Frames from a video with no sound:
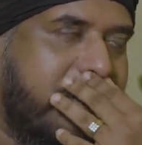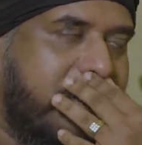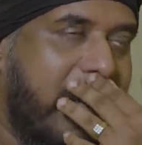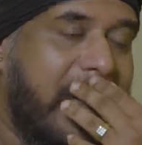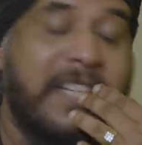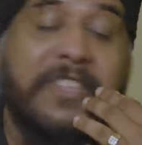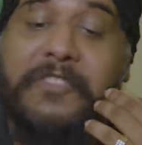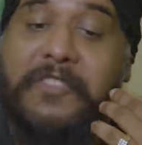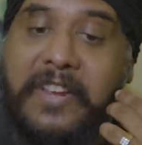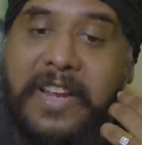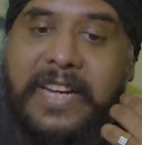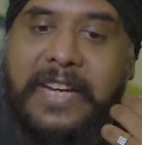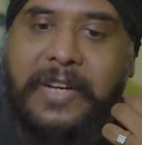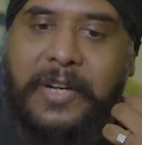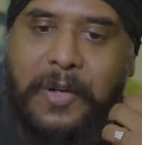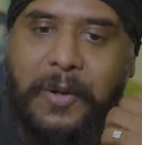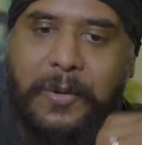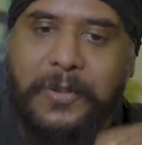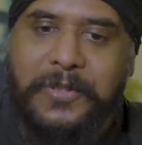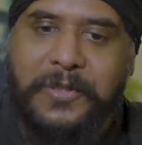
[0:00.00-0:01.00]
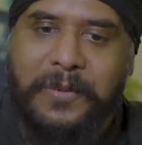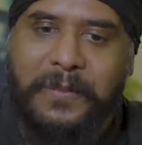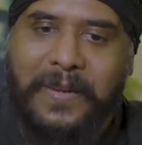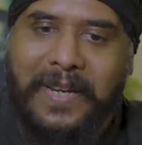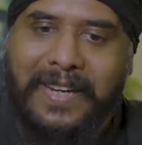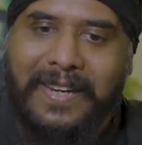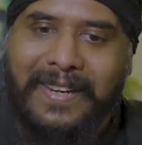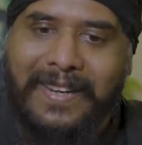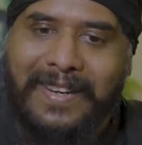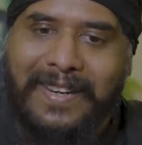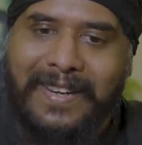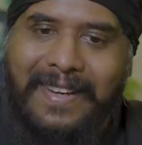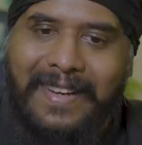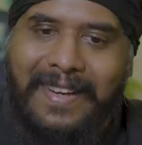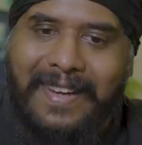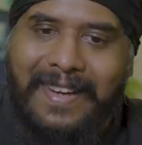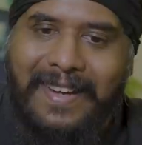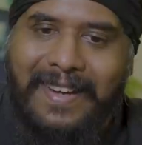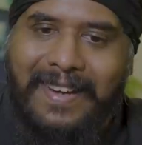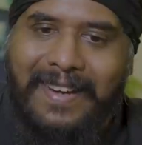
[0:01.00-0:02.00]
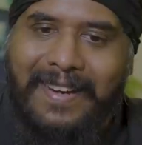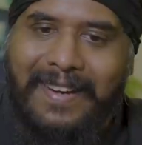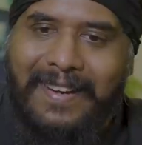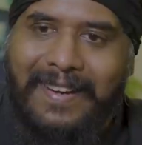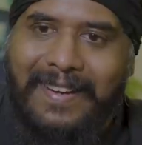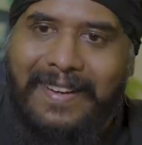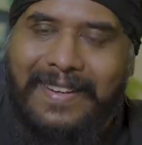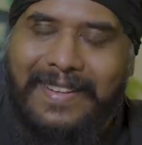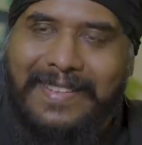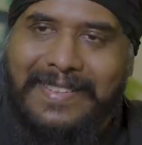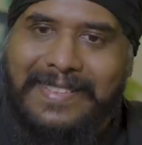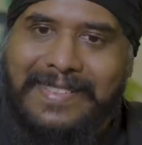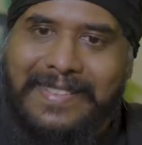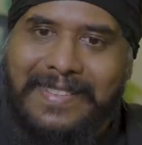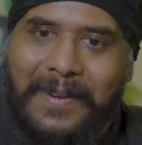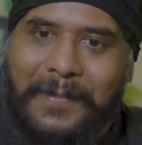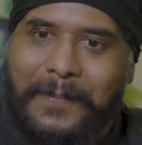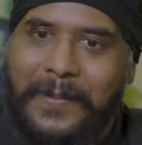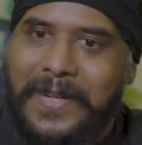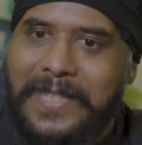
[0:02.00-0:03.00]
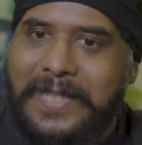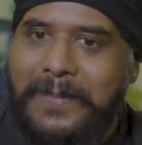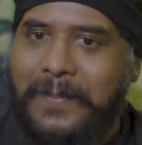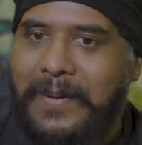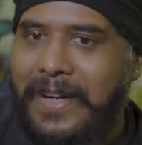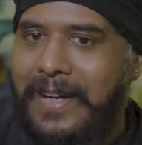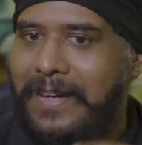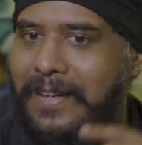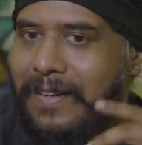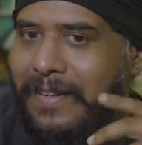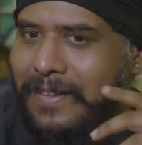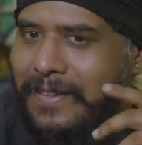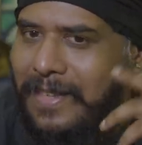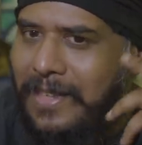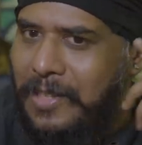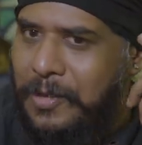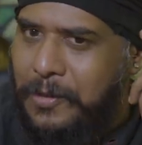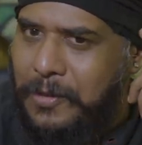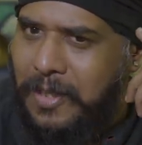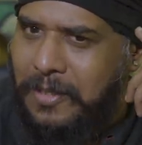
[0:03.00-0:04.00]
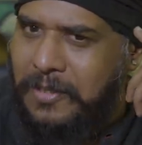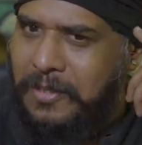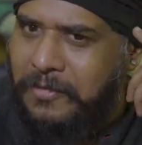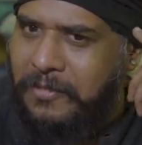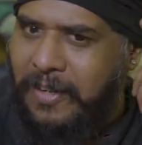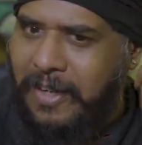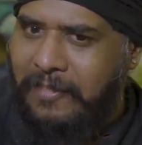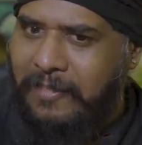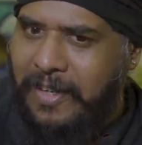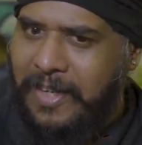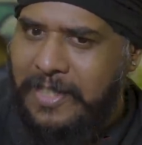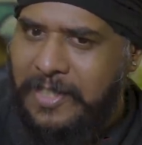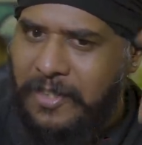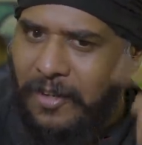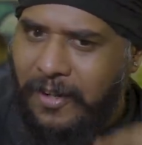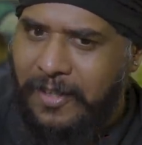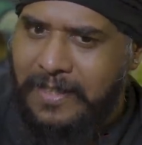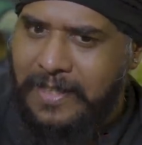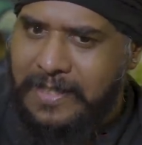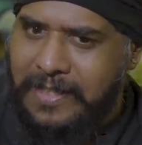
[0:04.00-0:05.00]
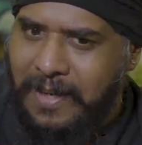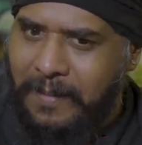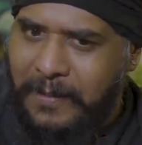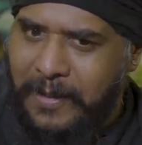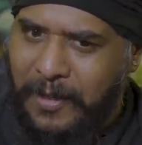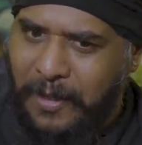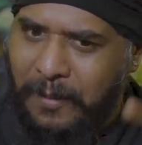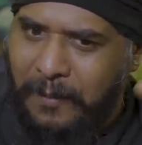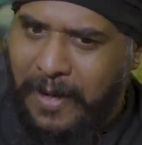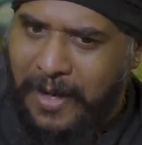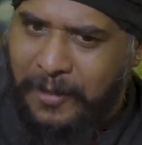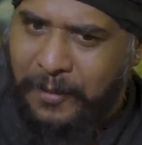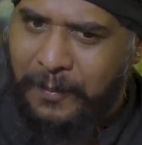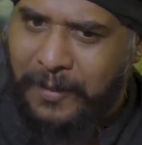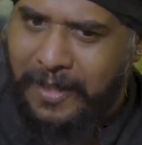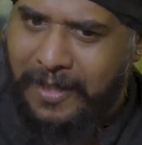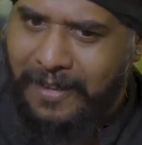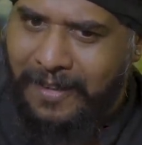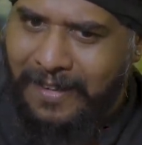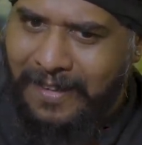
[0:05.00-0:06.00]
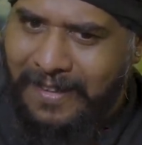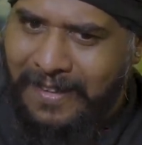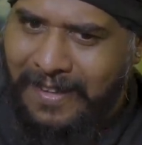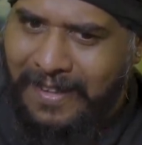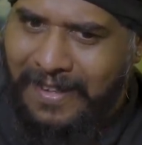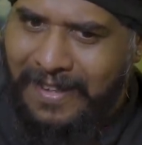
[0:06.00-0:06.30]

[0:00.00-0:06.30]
that is very close to me is a principle I learned in 2005 when I joined this company called Macromedia.